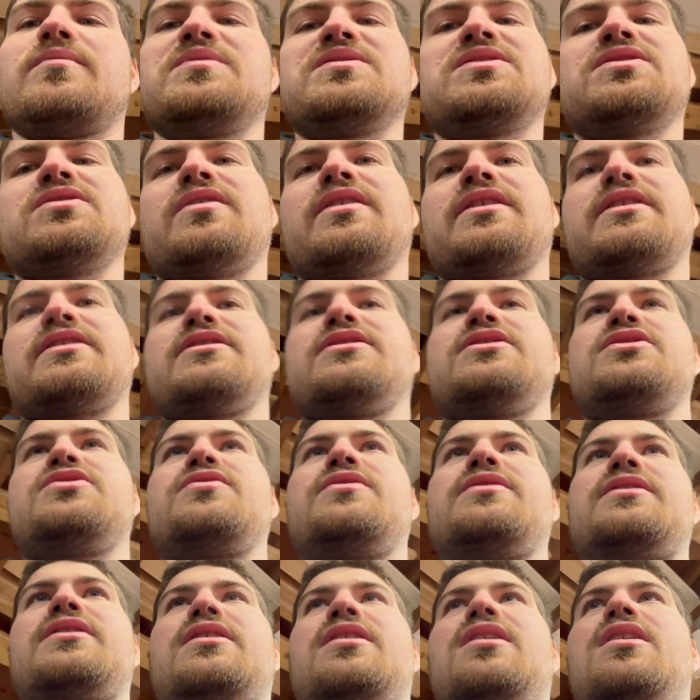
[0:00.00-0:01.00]
so I can
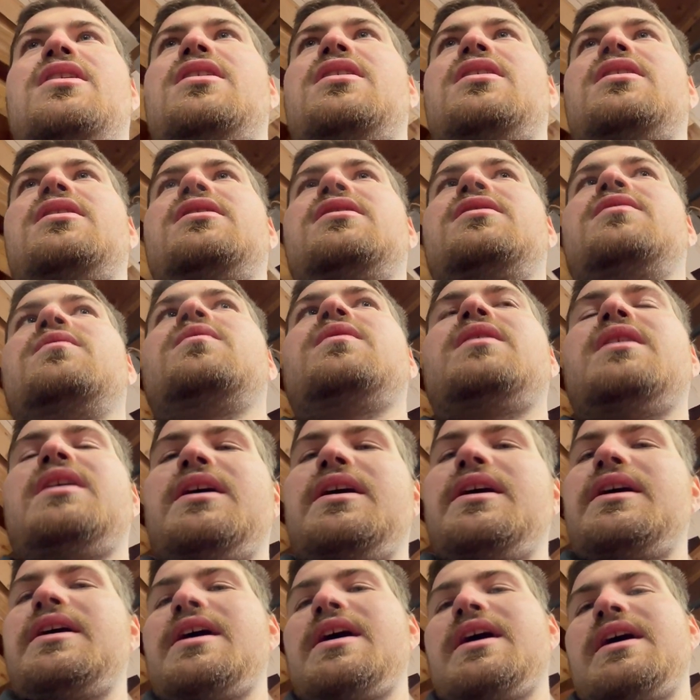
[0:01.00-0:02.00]
enjoy the car
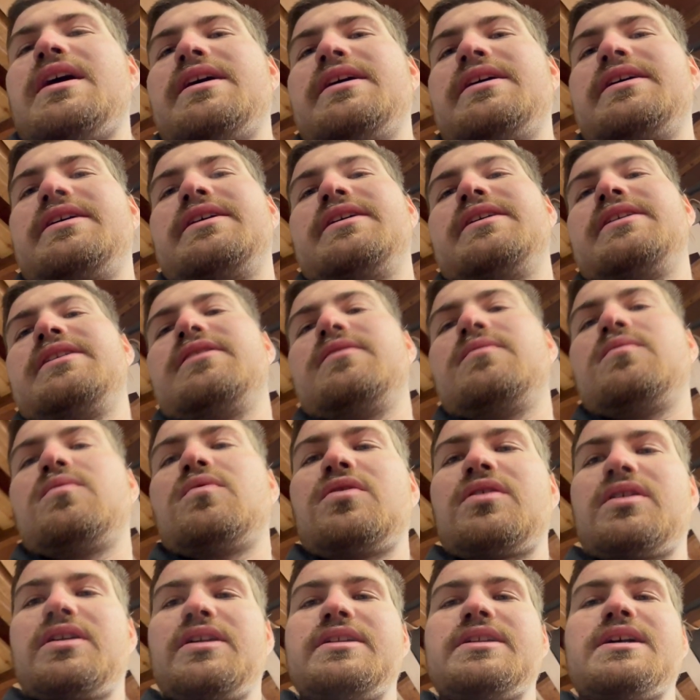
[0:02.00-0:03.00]
while I am
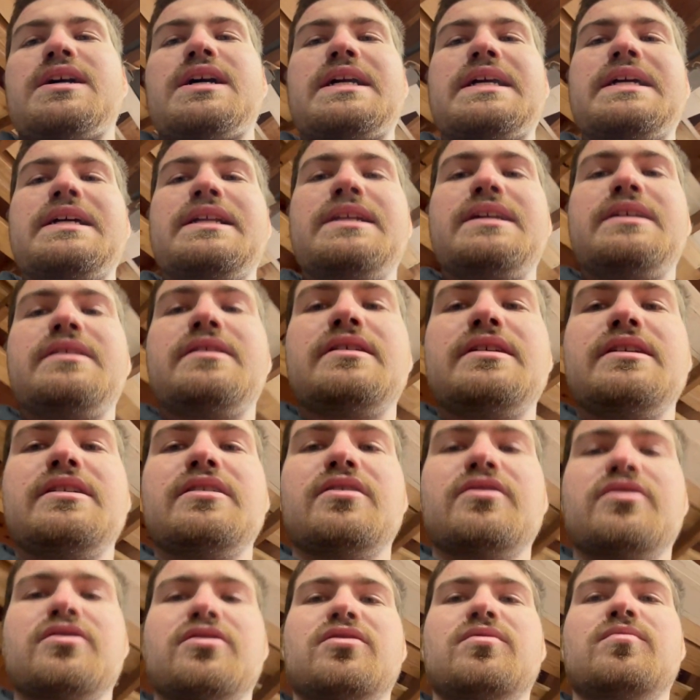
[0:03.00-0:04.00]
working on getting the
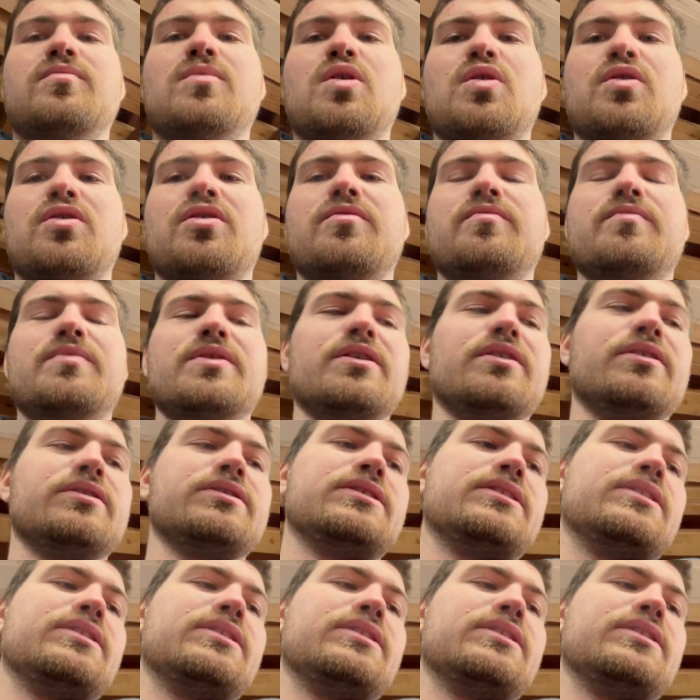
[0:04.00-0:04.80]
other motor built.